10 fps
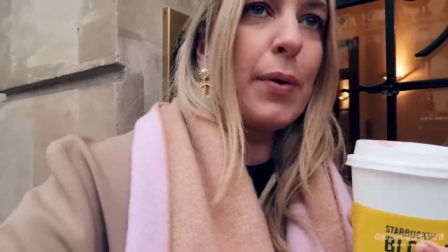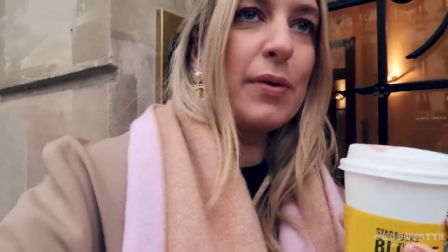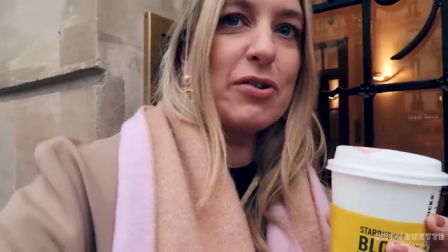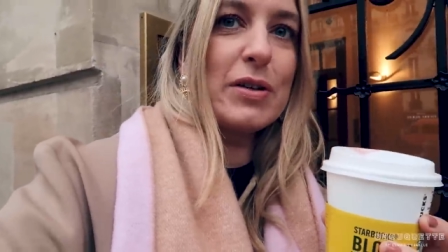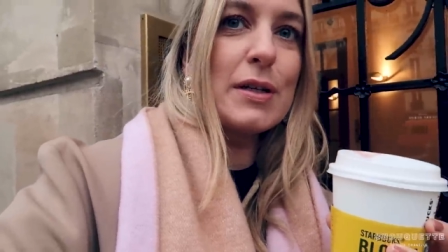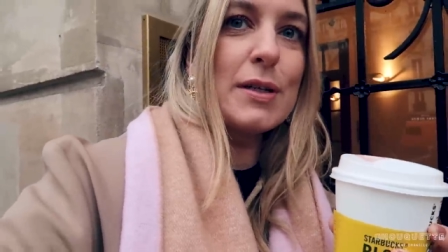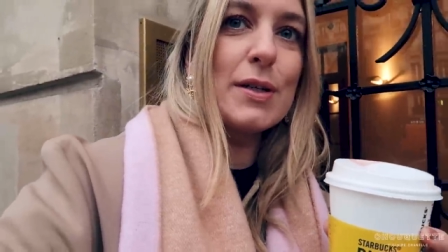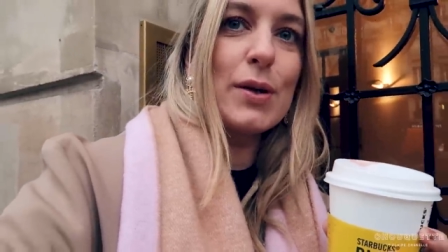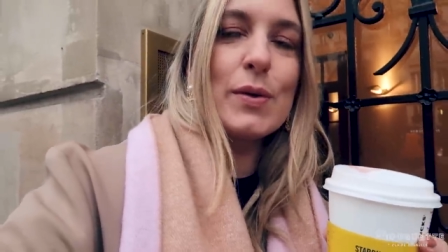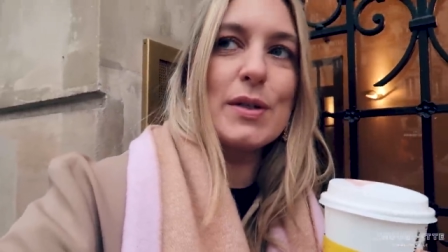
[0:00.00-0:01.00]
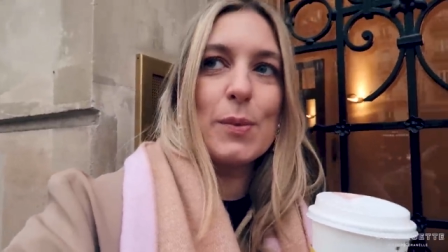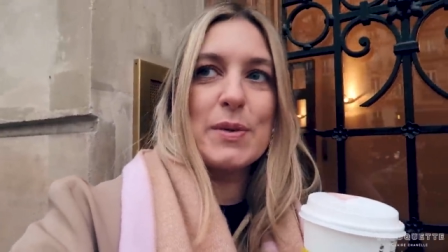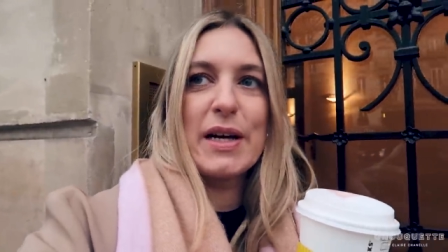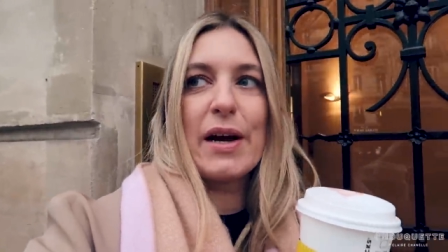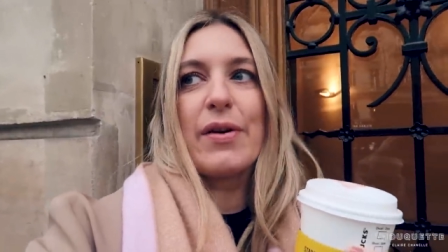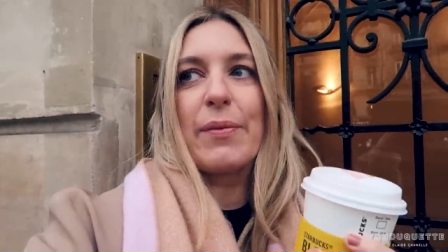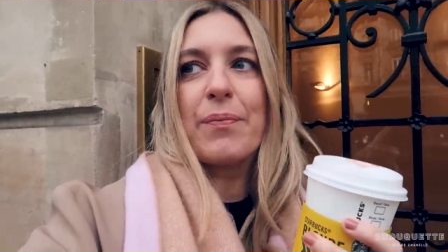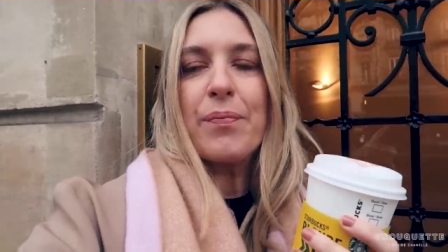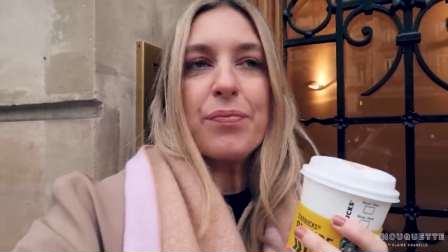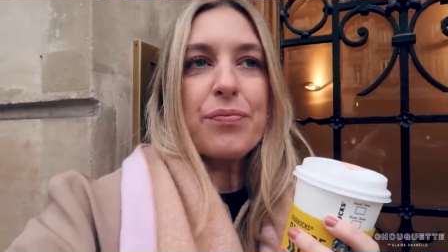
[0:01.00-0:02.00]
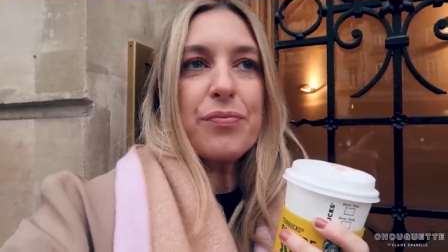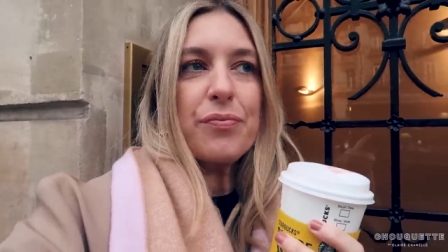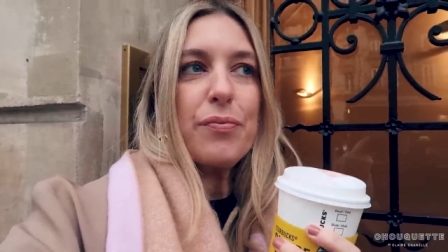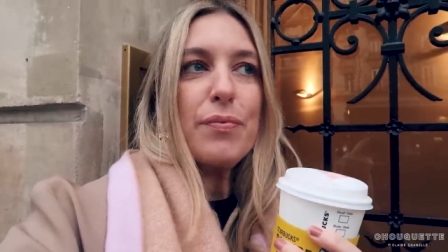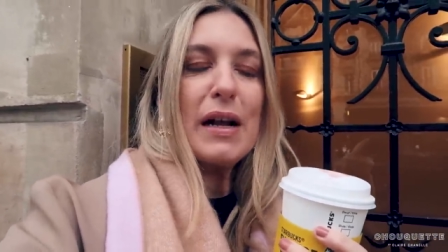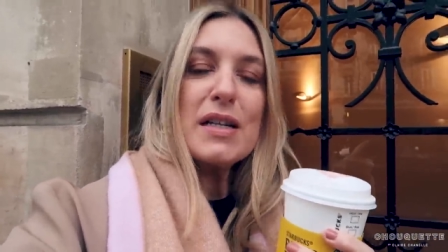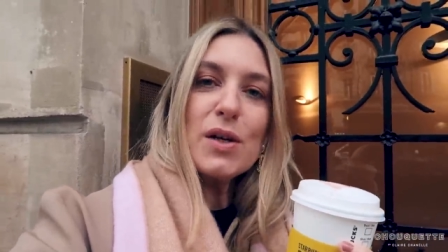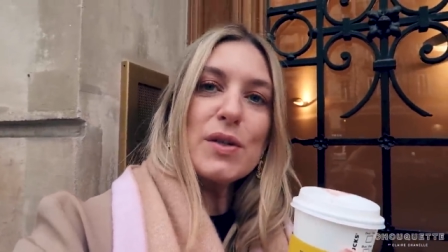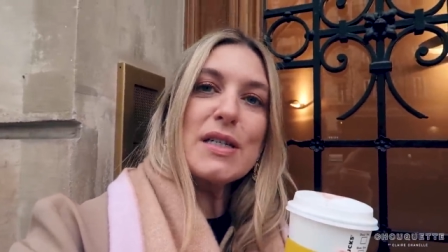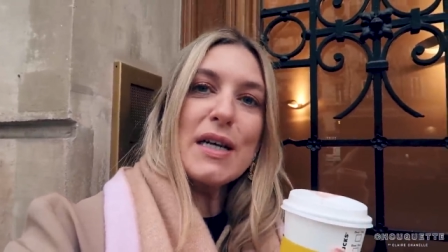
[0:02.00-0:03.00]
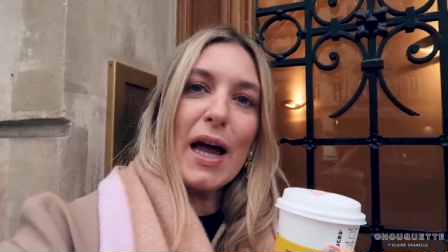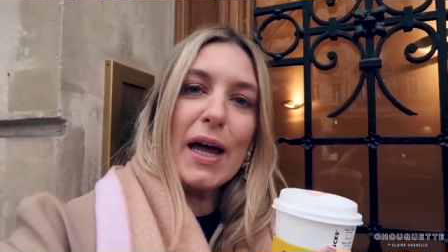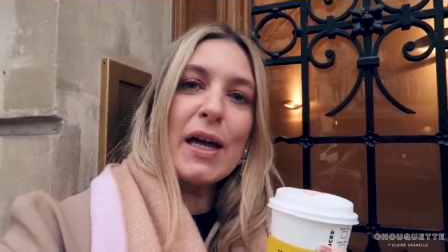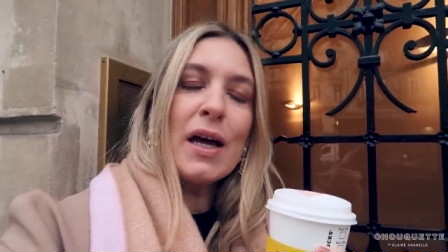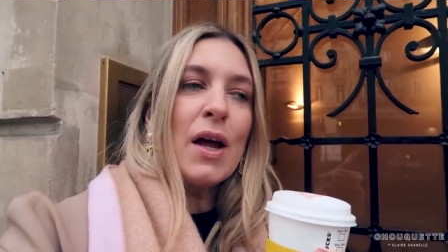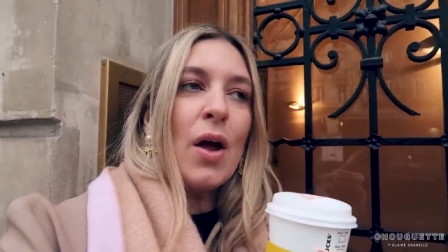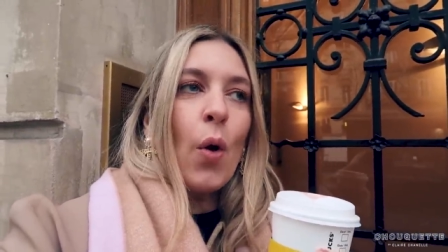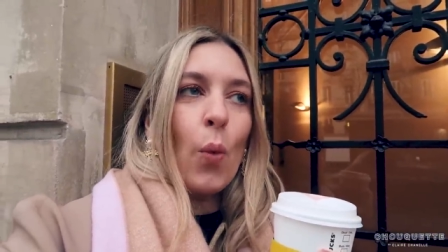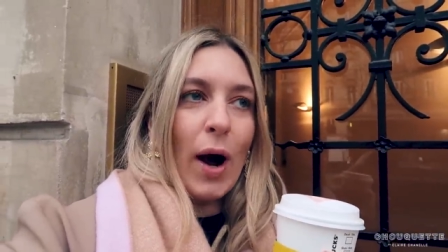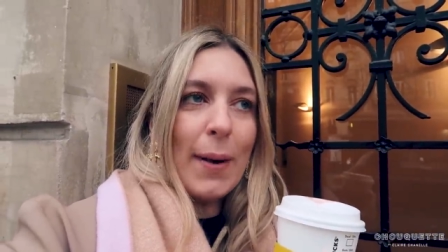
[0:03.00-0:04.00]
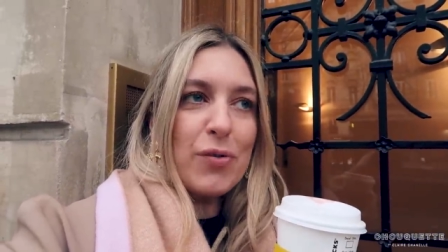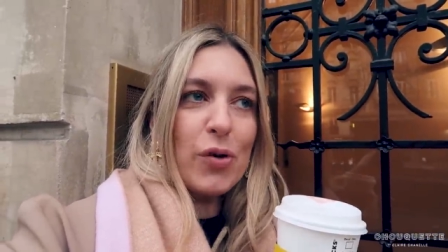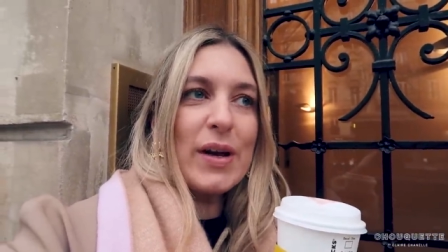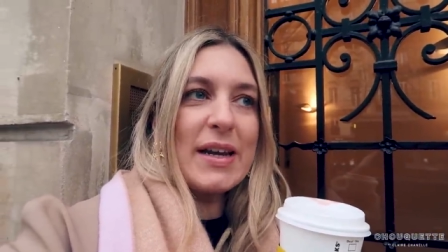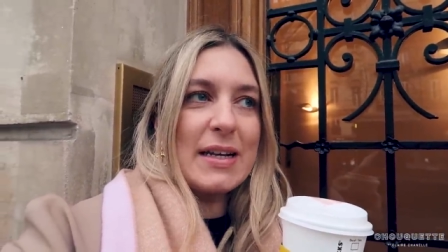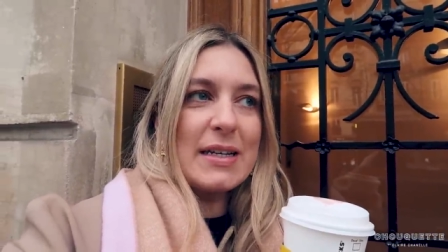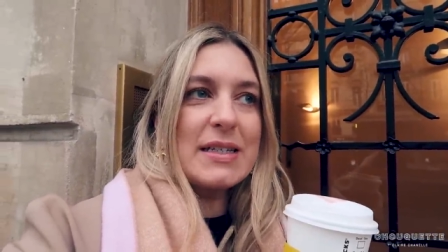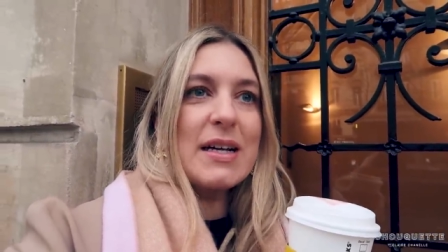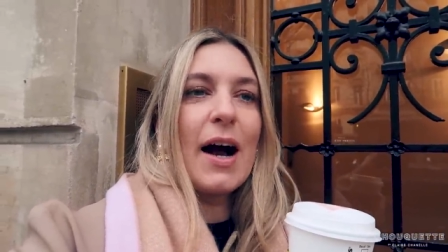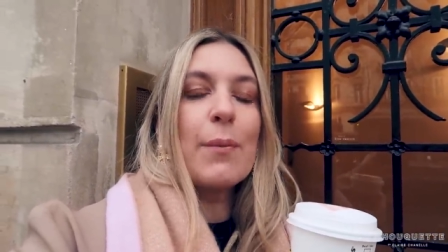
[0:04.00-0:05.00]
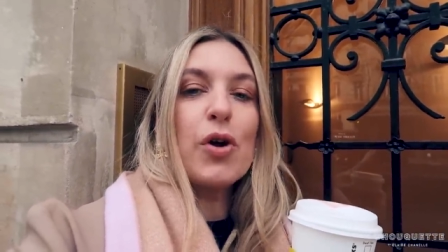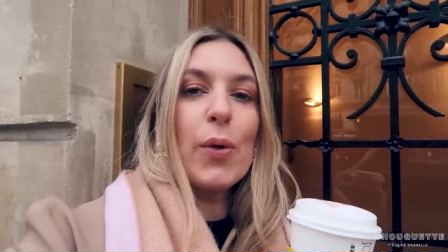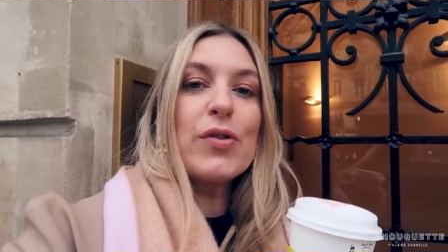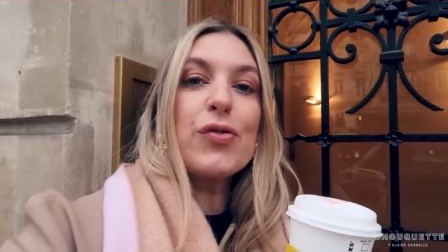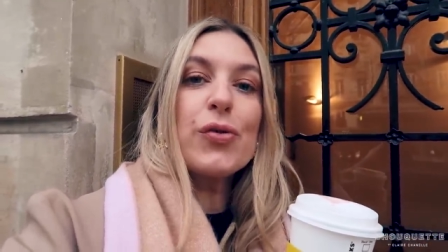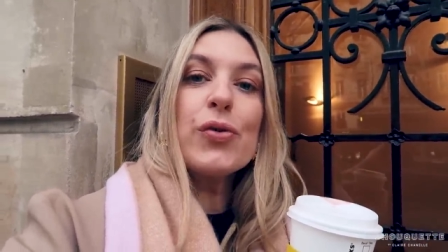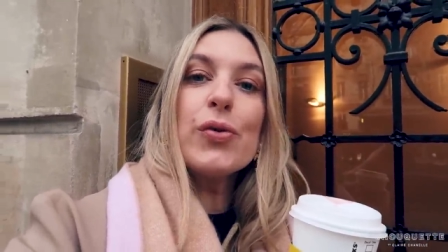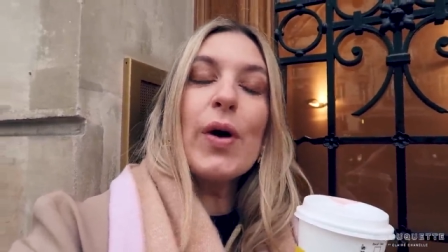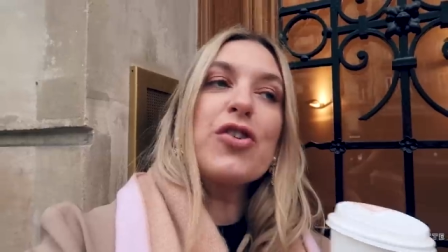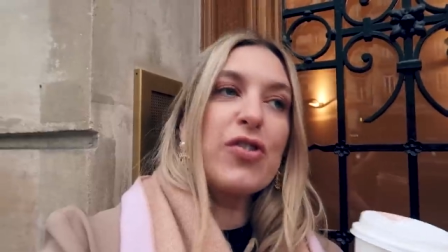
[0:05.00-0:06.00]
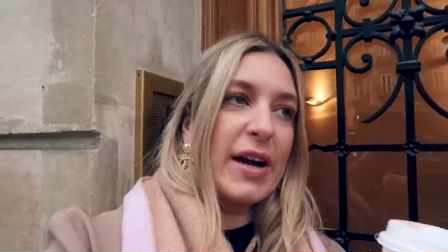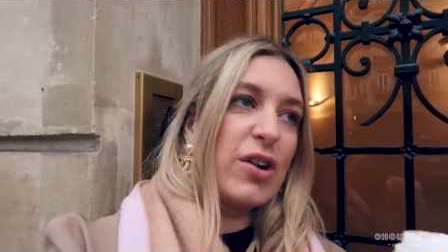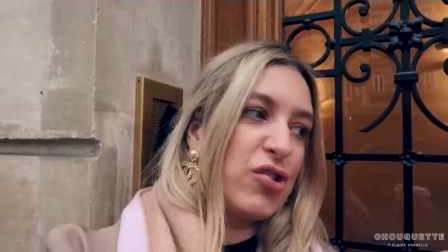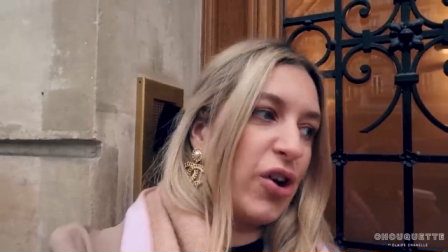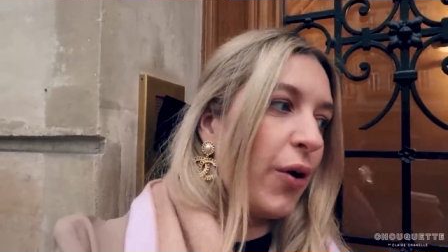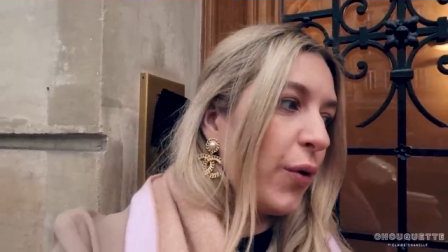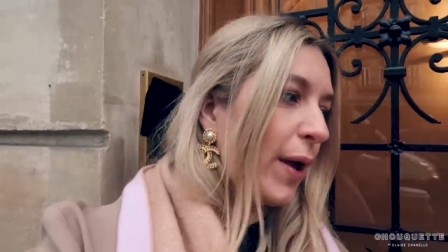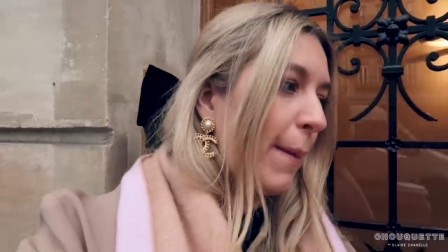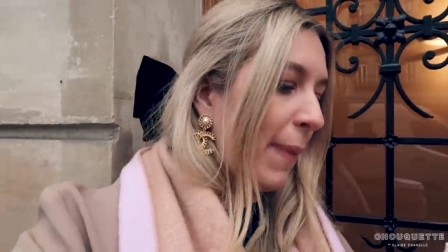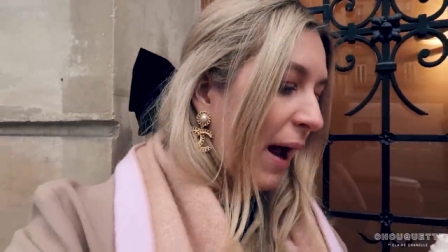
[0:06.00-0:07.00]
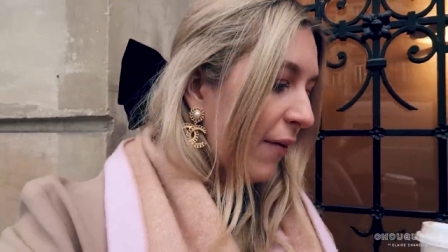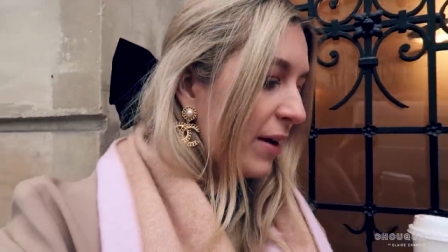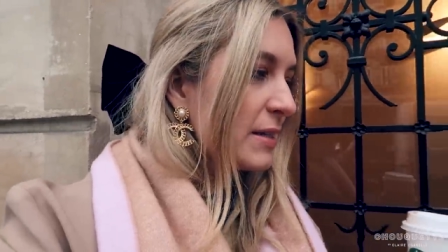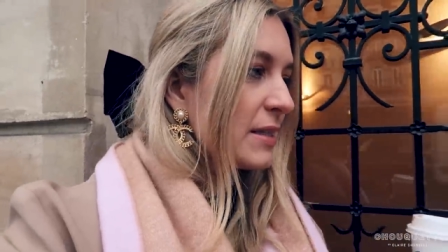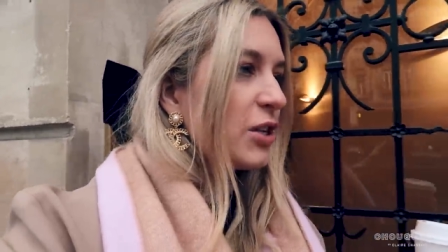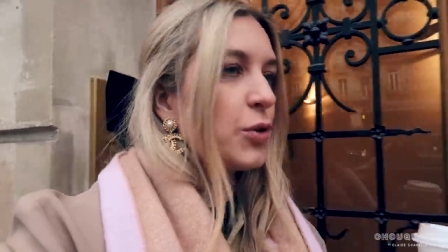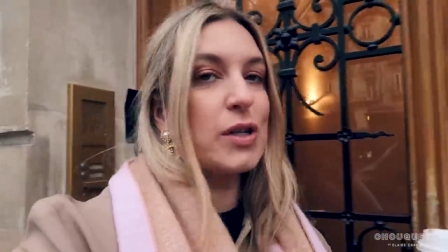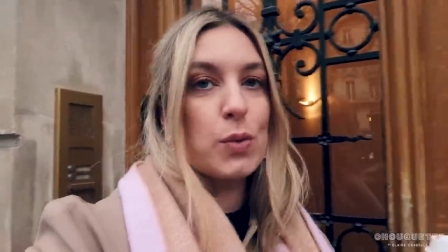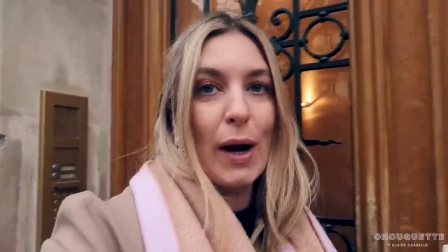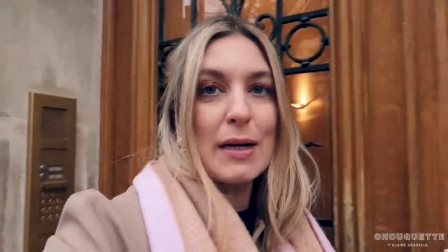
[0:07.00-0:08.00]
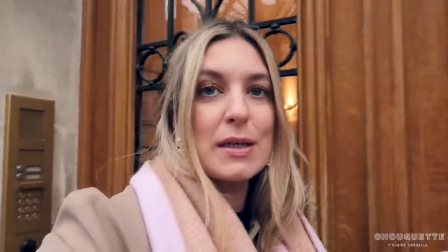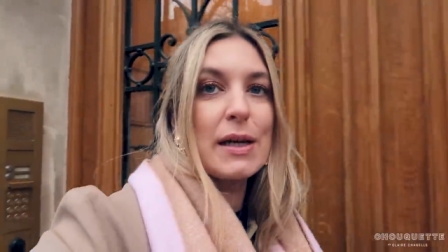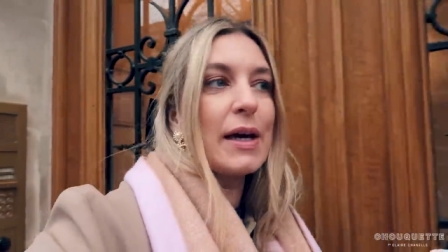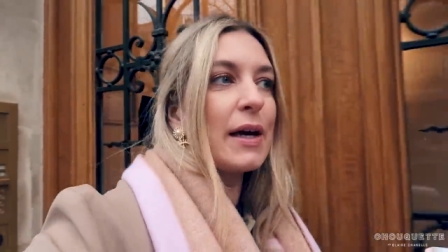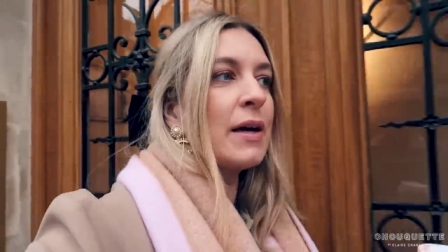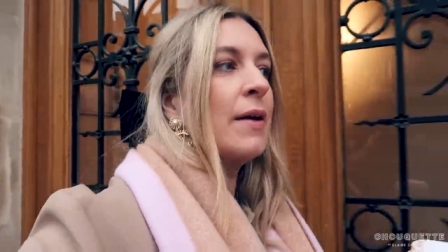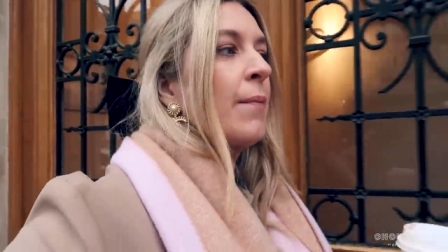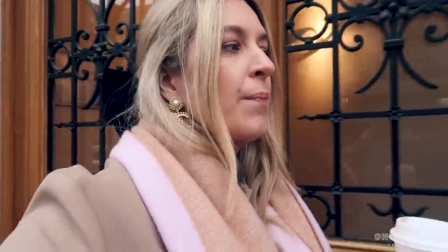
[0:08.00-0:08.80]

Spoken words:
Russians don't stop staring. So today, what I'm doing is I'm going to a trade show in Paris. They do it twice a year.